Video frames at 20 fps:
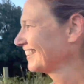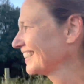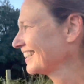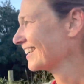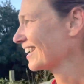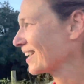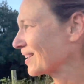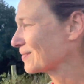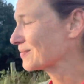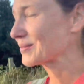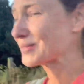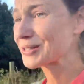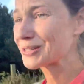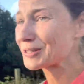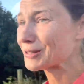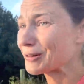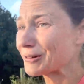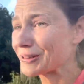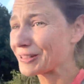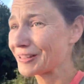I'm
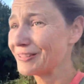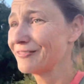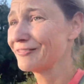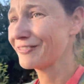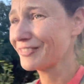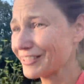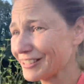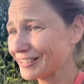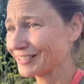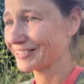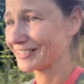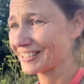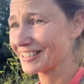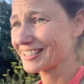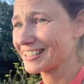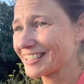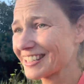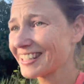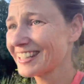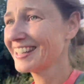so
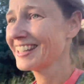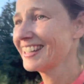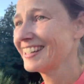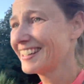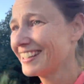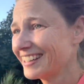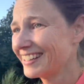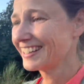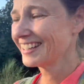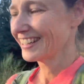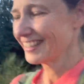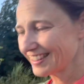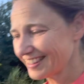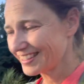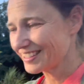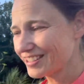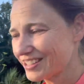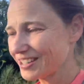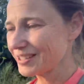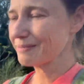confused.
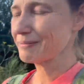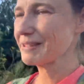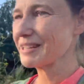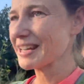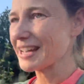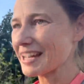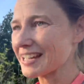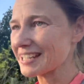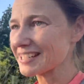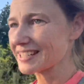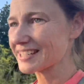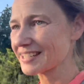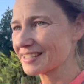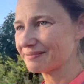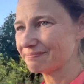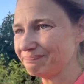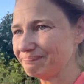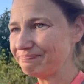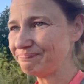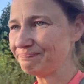The GPS
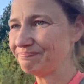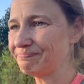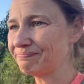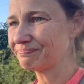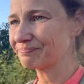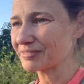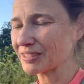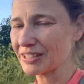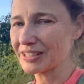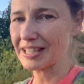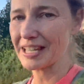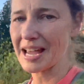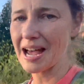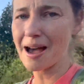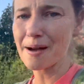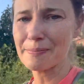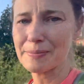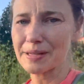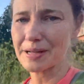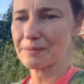on the
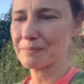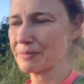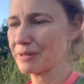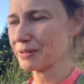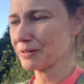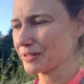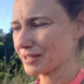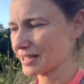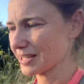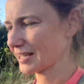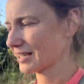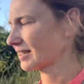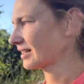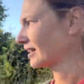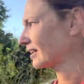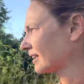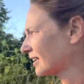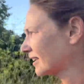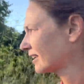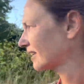app that I'm
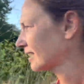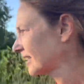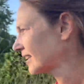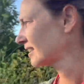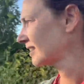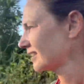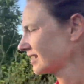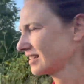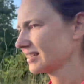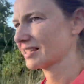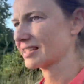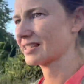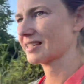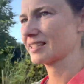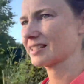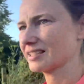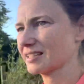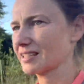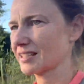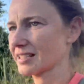using
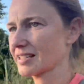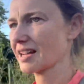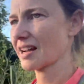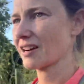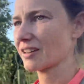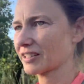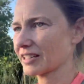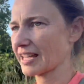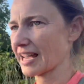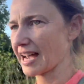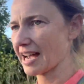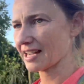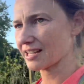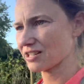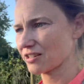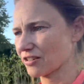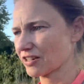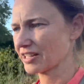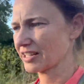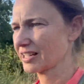isn't entirely
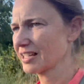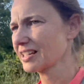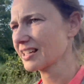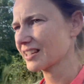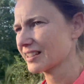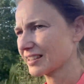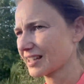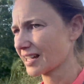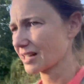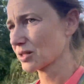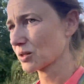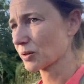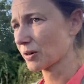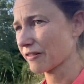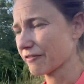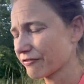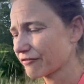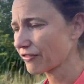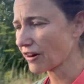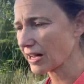accurate, and that's what
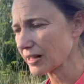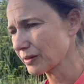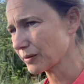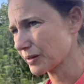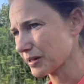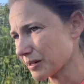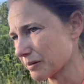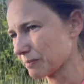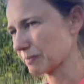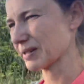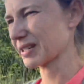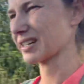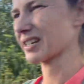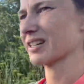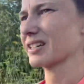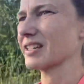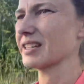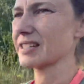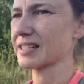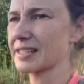I'm following,
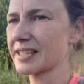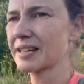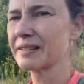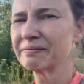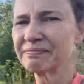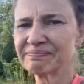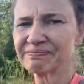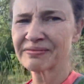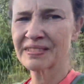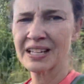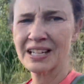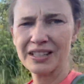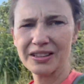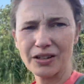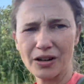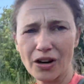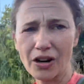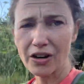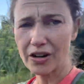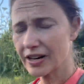because
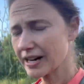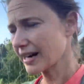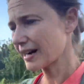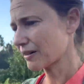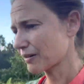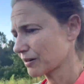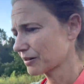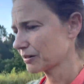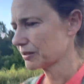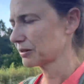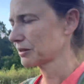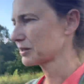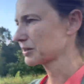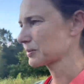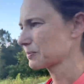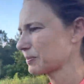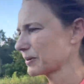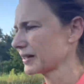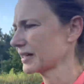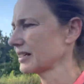there are arrows,
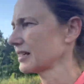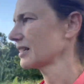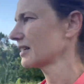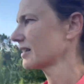but